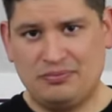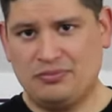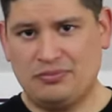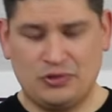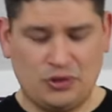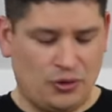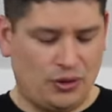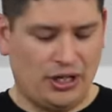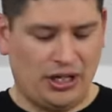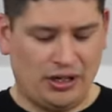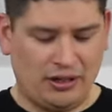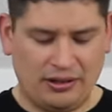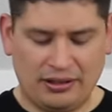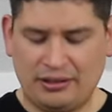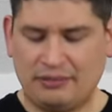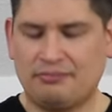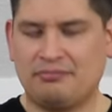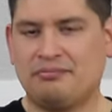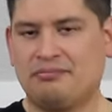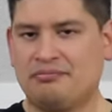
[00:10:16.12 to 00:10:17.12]
don't care,
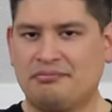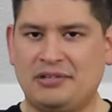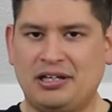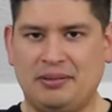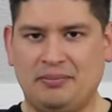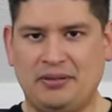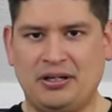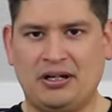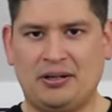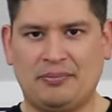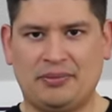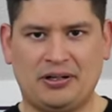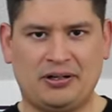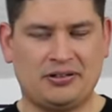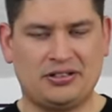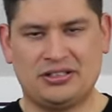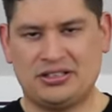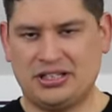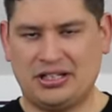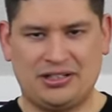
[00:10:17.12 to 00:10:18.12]
then hit me up and I'll
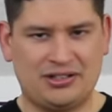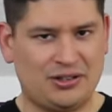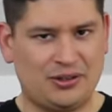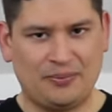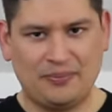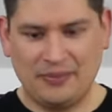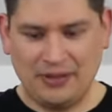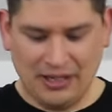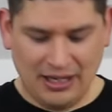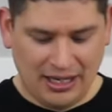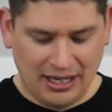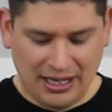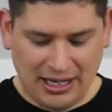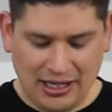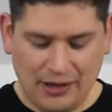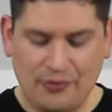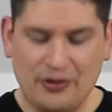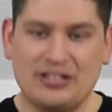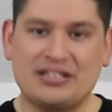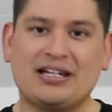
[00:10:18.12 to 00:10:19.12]
just send it to you.
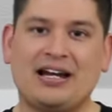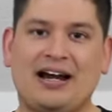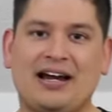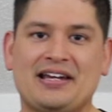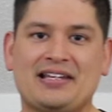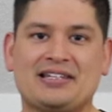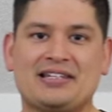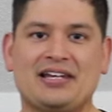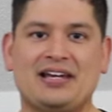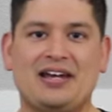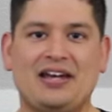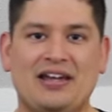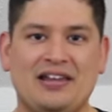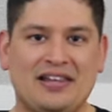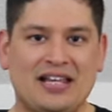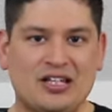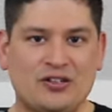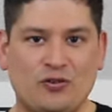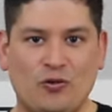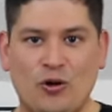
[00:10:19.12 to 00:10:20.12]
Anyways, guys,
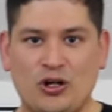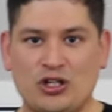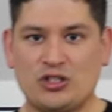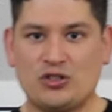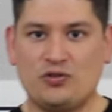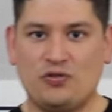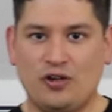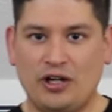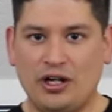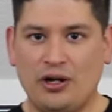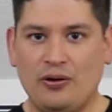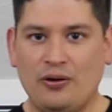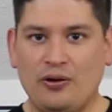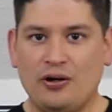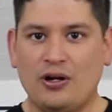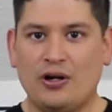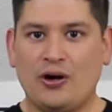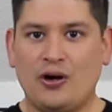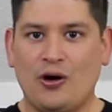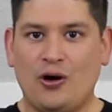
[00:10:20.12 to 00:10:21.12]
thanks for watching this video.
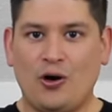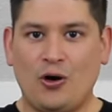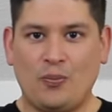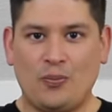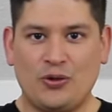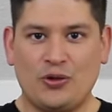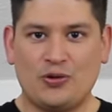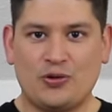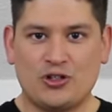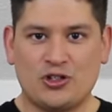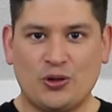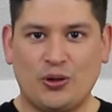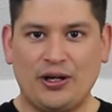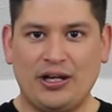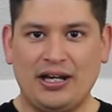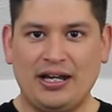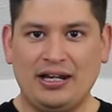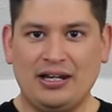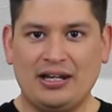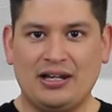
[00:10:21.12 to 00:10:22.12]
Hope you
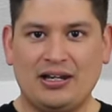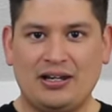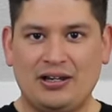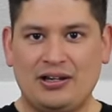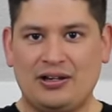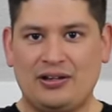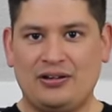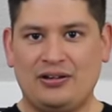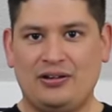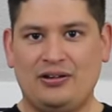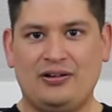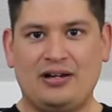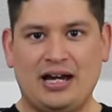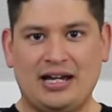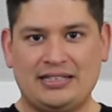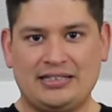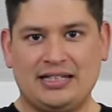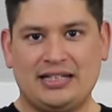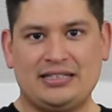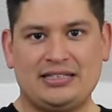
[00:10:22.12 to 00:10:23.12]
enjoyed it. You
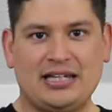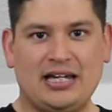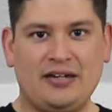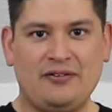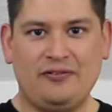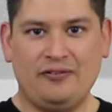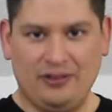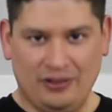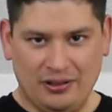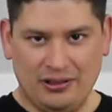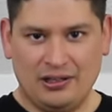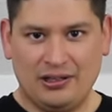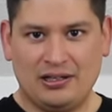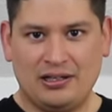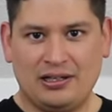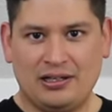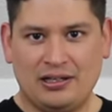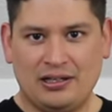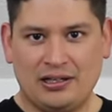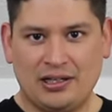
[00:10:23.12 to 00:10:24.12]
guys stay safe
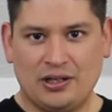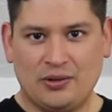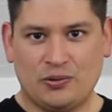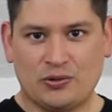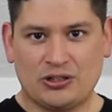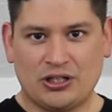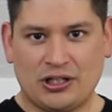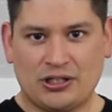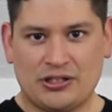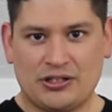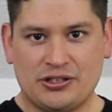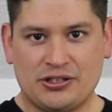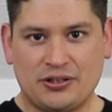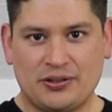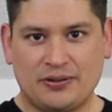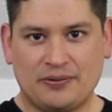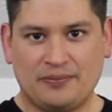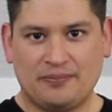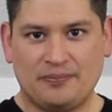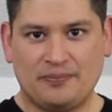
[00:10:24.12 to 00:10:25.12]
and we'll talk to you
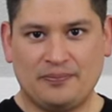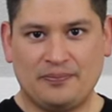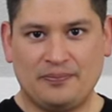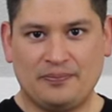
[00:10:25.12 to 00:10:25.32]
soon.